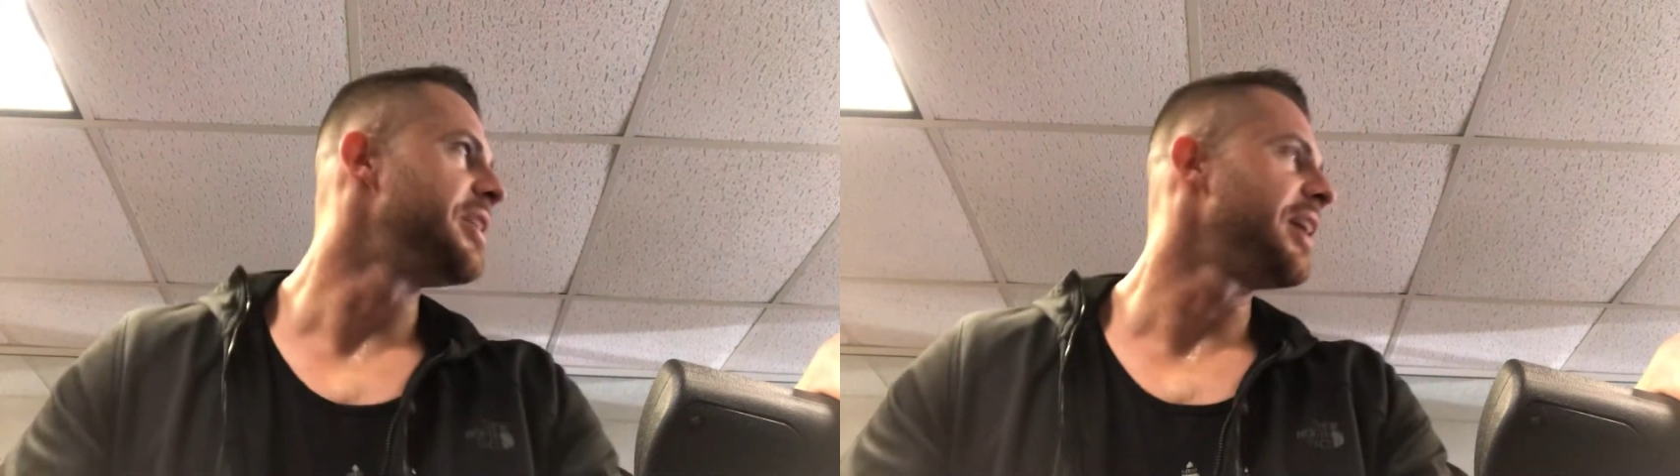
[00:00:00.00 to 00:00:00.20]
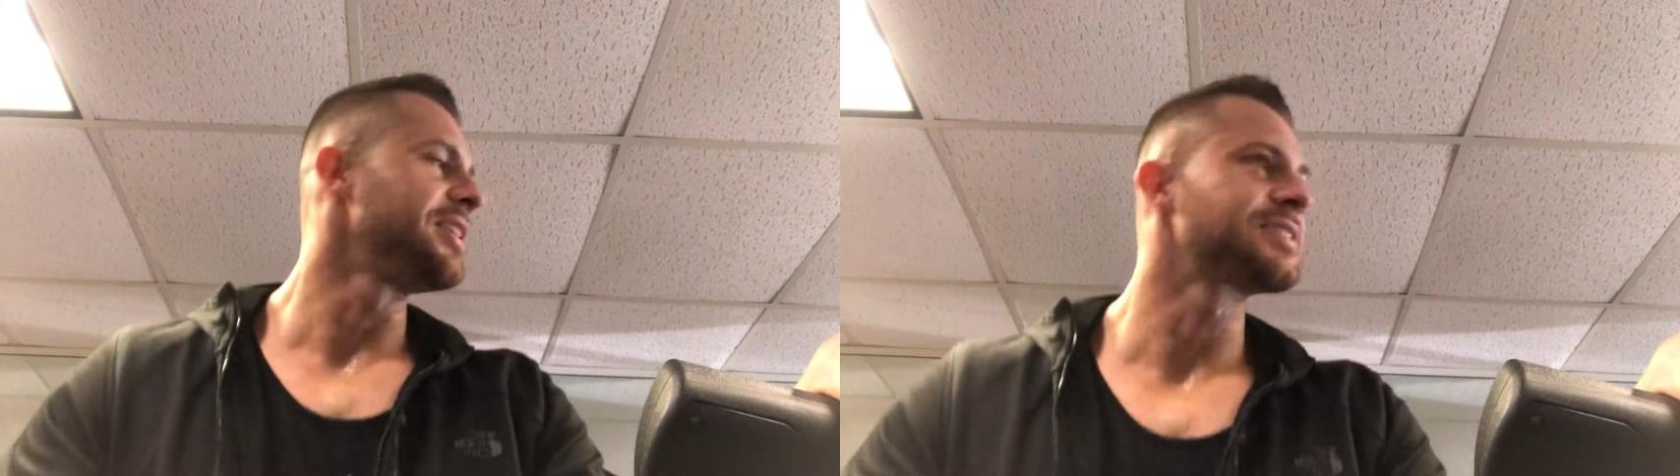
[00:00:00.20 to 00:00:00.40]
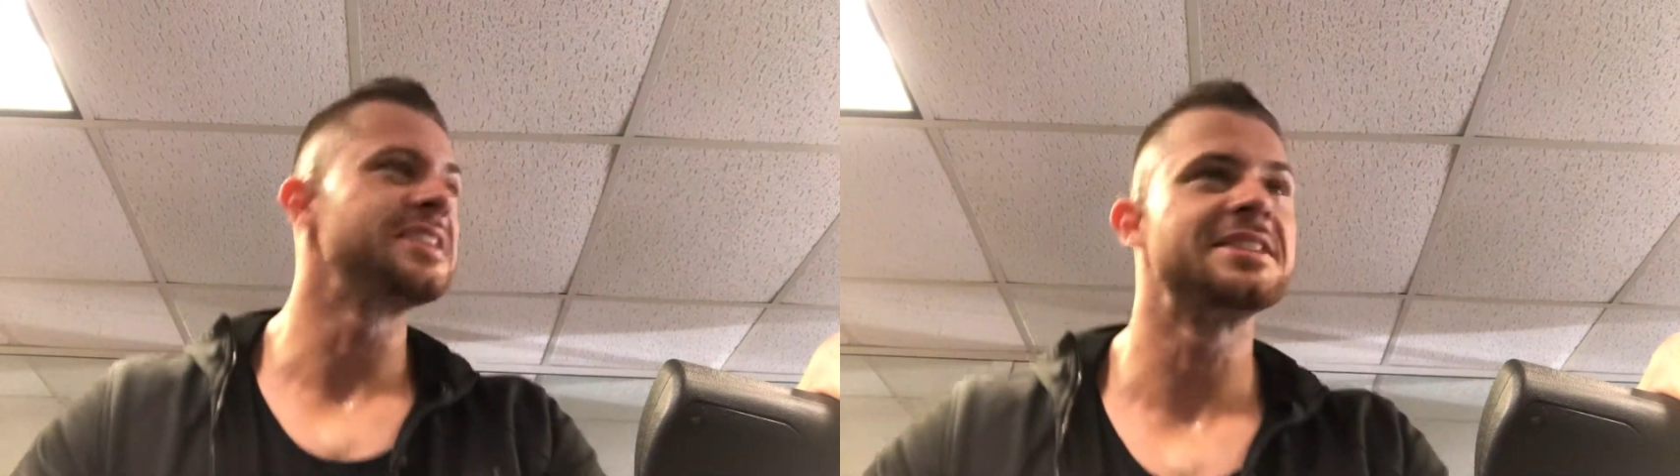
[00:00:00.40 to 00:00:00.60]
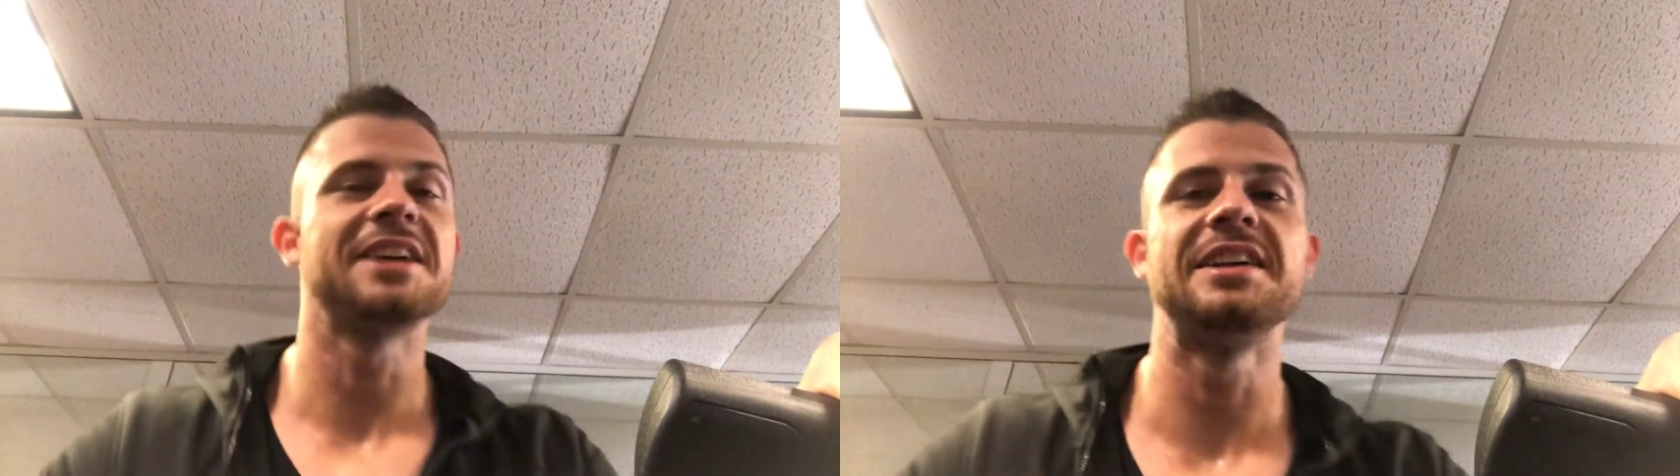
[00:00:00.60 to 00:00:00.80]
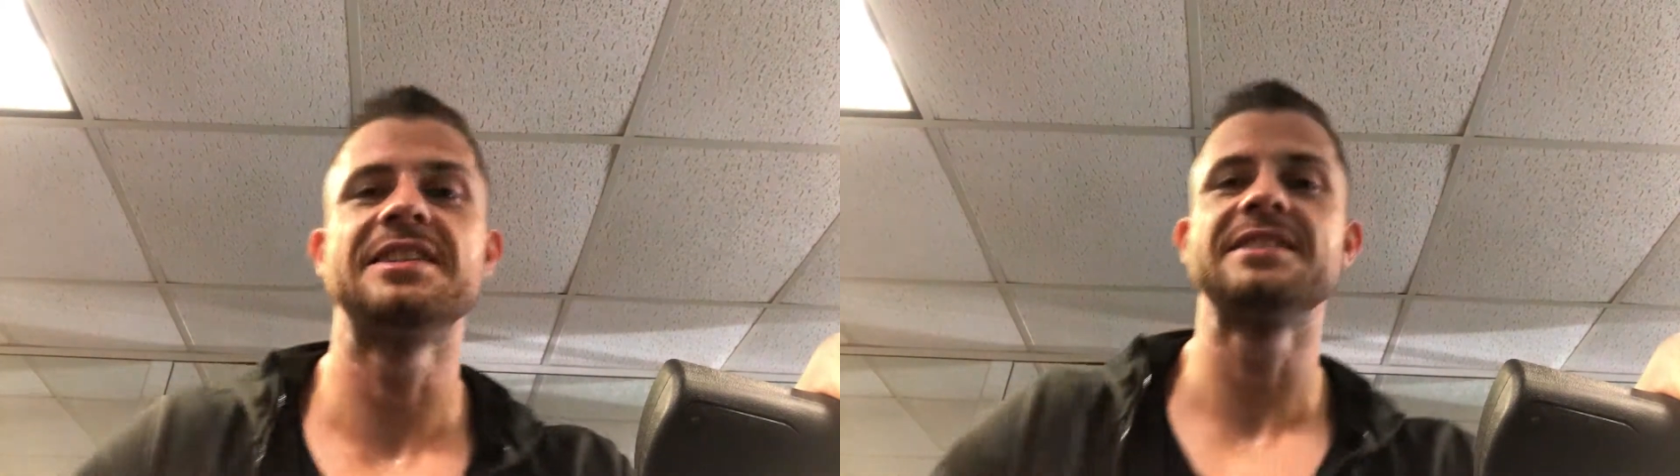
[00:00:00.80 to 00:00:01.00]
ask any
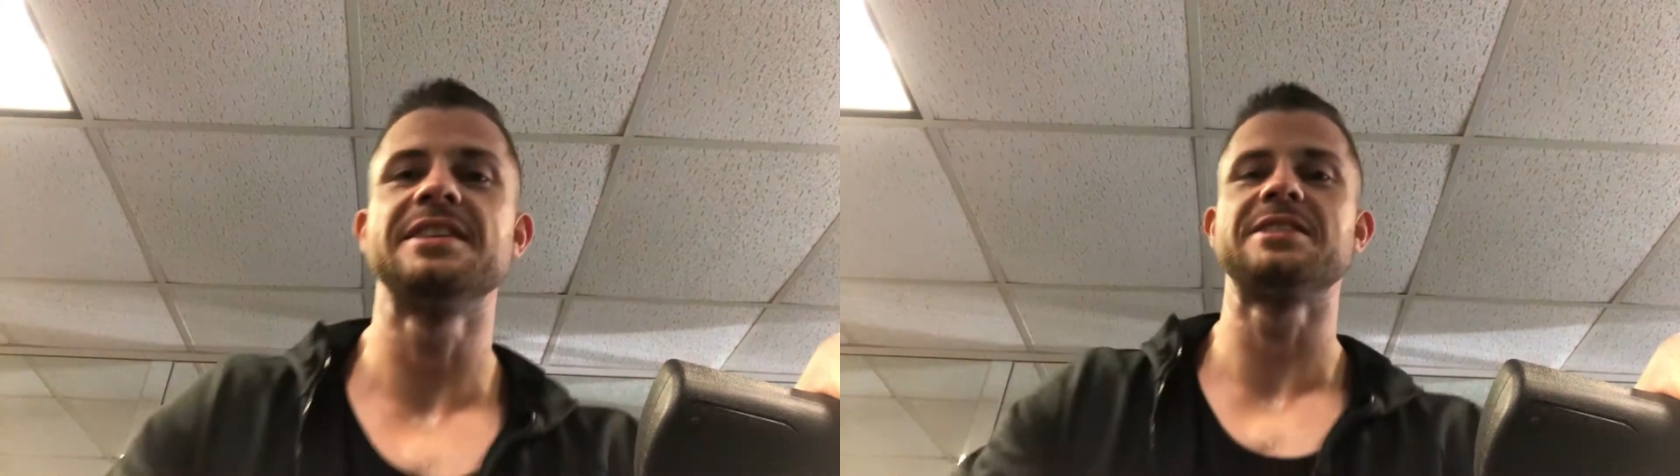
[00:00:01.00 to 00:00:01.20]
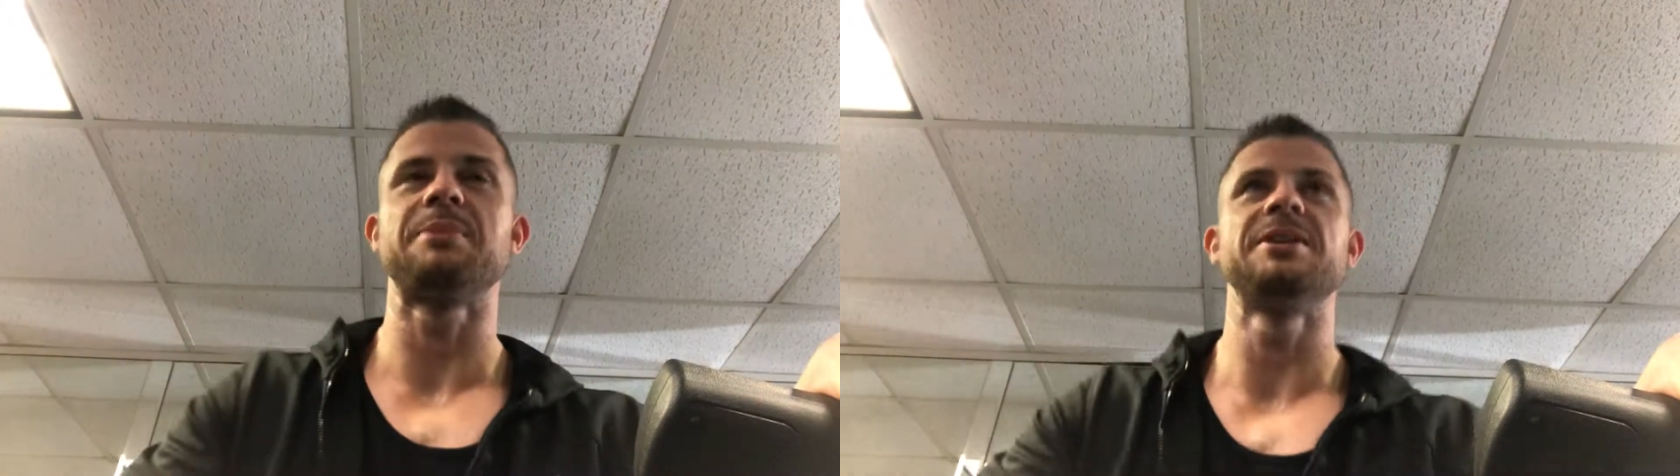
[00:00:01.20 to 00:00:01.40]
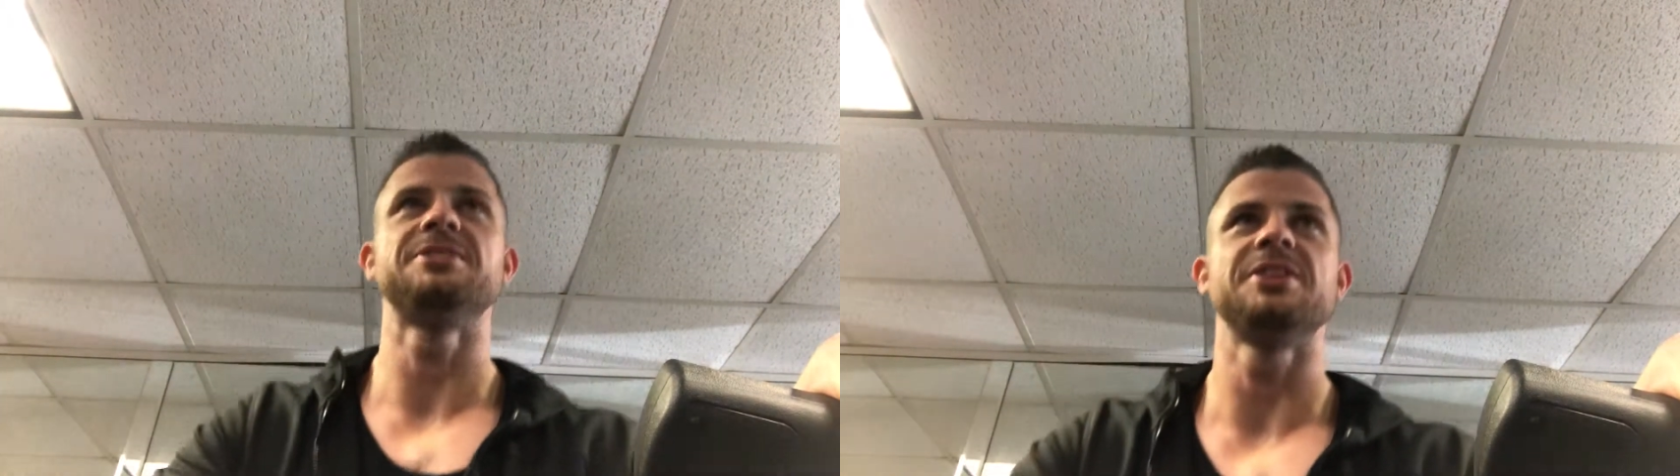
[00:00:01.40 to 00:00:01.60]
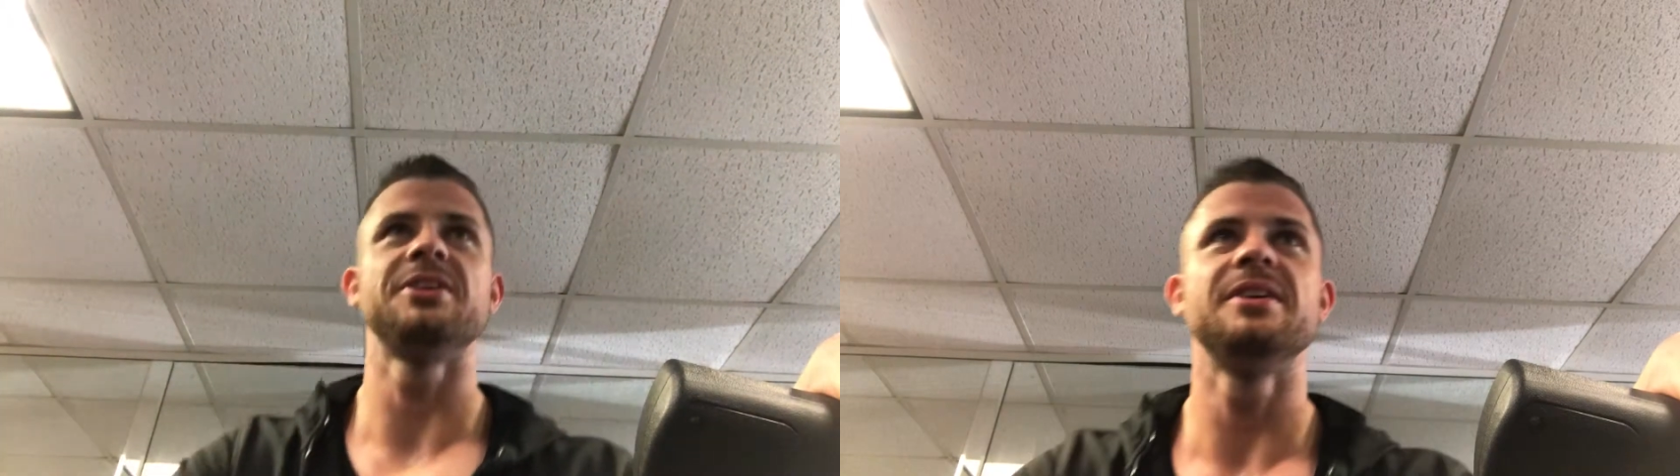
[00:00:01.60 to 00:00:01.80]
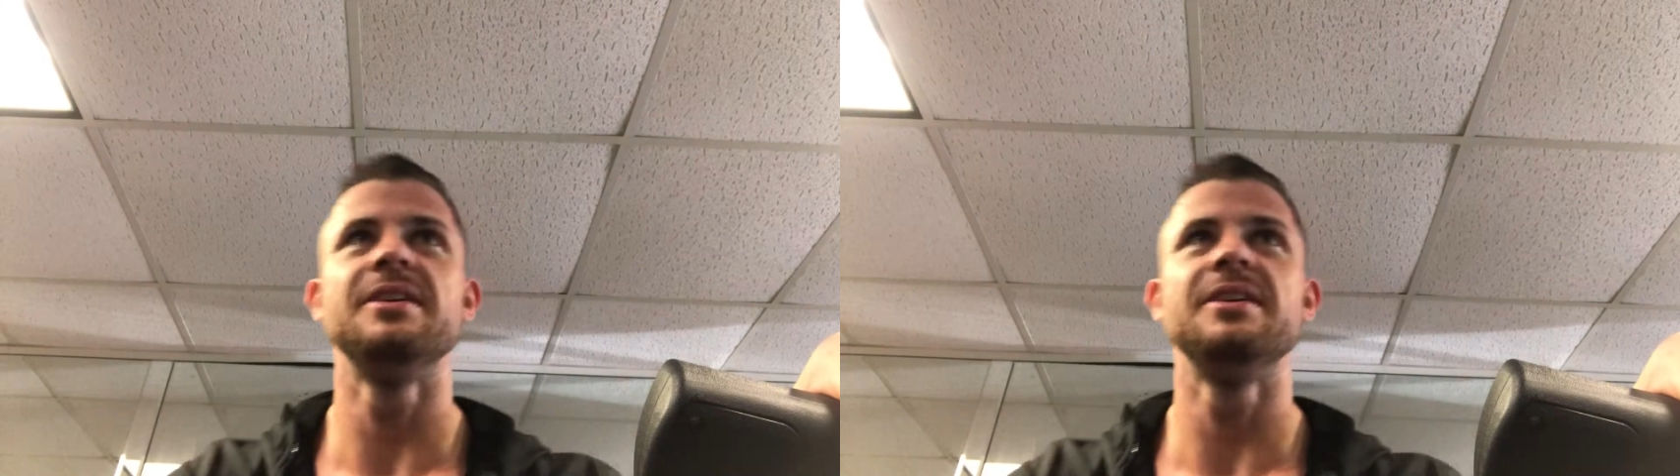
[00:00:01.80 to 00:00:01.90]
scientist to explain it to you.